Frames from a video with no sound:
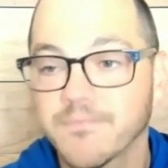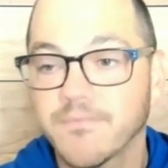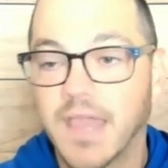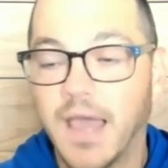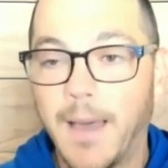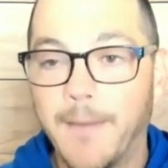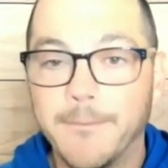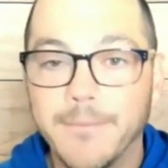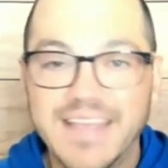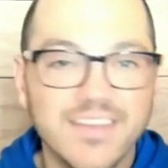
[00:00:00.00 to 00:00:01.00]

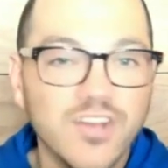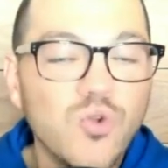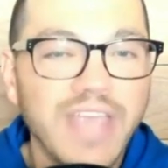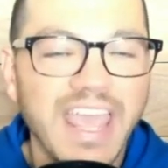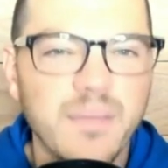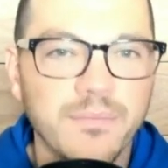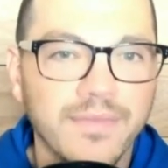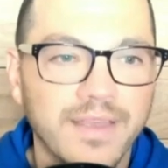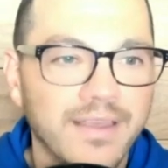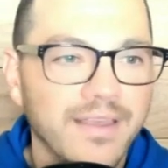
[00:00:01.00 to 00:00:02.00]
It's a noon game.
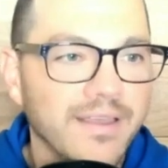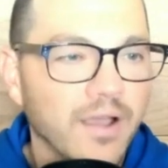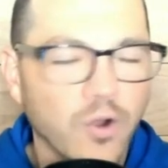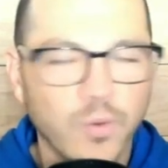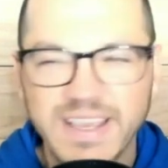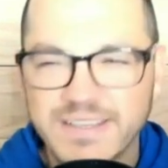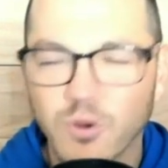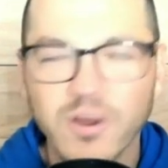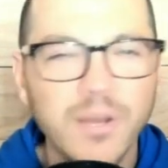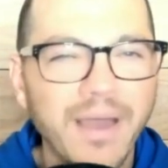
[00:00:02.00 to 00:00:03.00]
Are we as
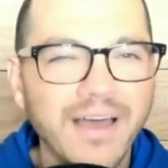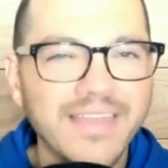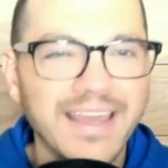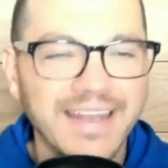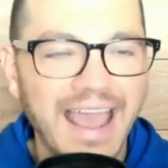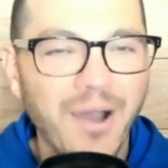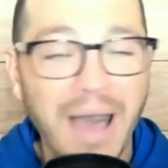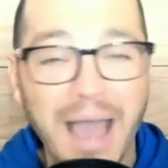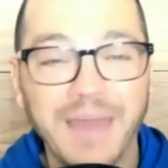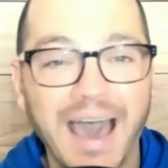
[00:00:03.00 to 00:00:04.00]
worried about that now?
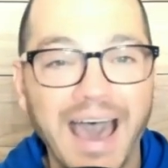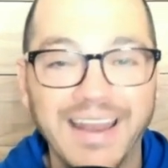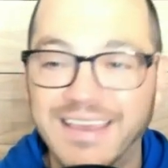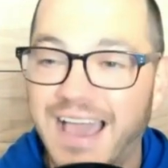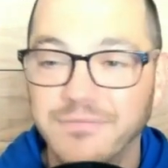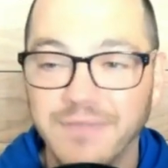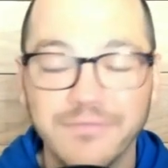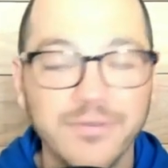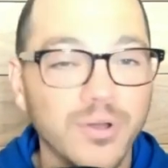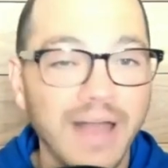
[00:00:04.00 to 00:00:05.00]
I'm not. I
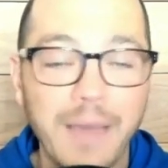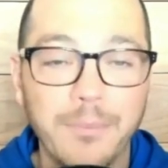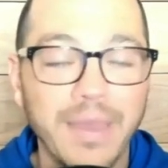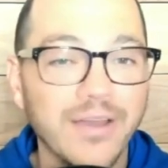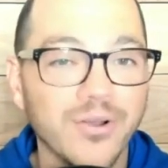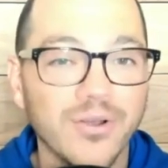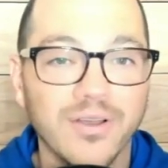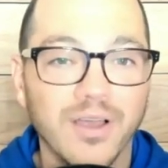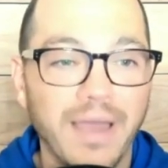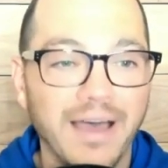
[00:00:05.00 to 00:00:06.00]
feel a lot better
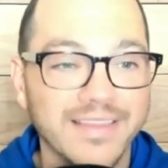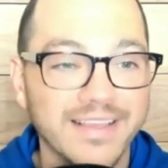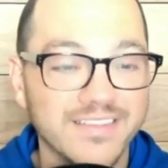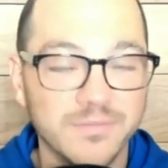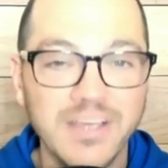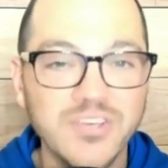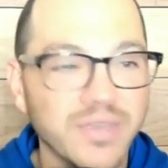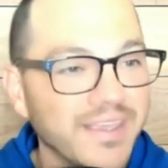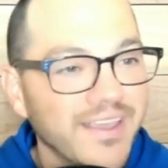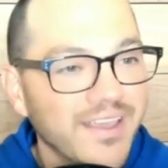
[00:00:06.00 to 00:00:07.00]
about this,
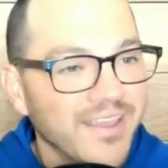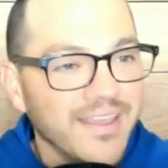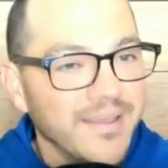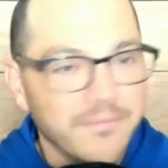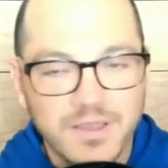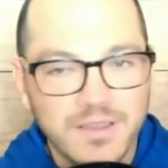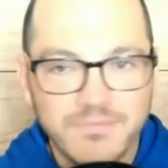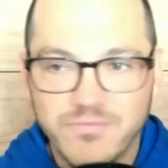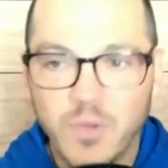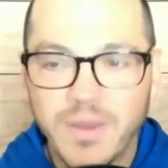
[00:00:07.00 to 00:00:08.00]
especially
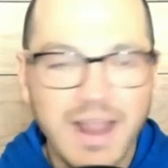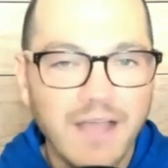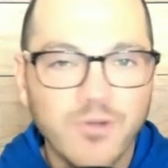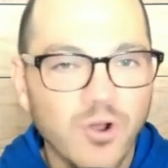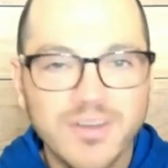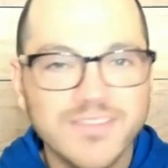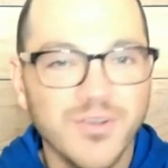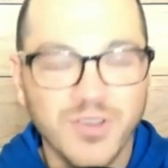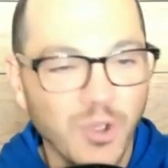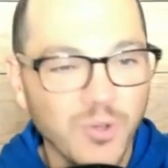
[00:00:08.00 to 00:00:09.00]
no matter how far Arkansas
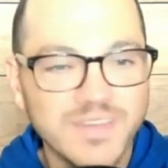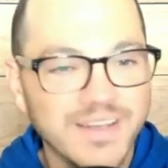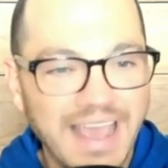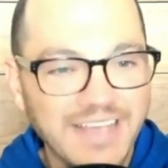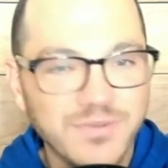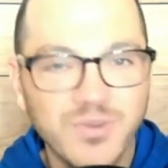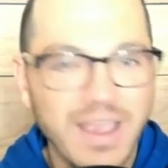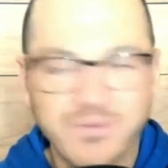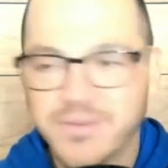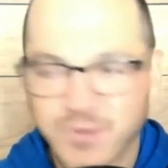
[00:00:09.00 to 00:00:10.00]
goes in Nashville,
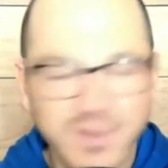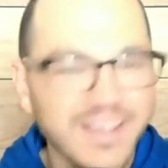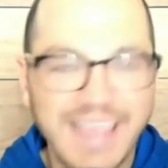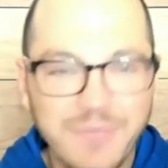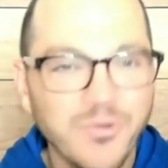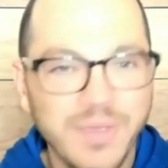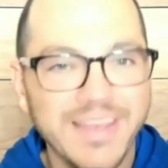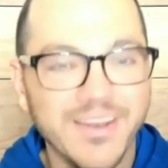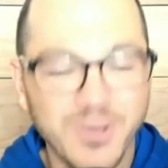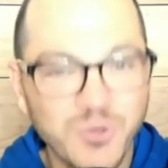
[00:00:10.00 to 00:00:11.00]
every freaking game will be
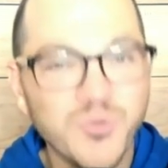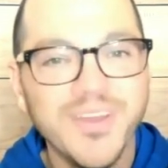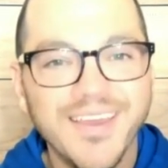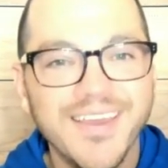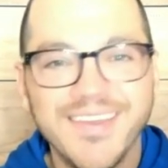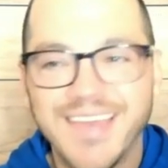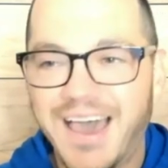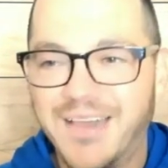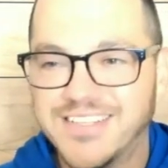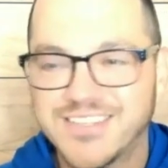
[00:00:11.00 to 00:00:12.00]
at noon,
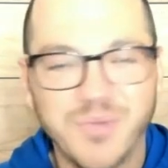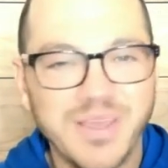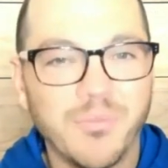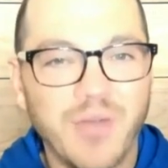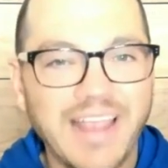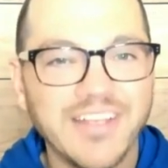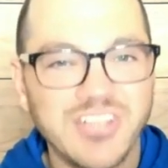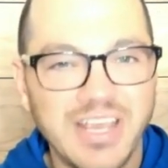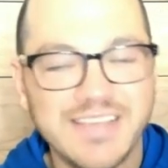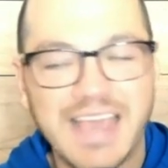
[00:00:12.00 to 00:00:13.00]
just the way the bracket
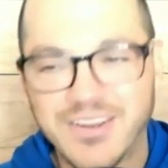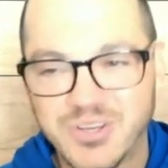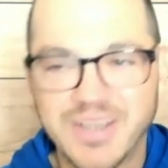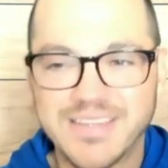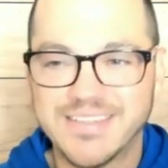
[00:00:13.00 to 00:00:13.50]
shakes out and you're at the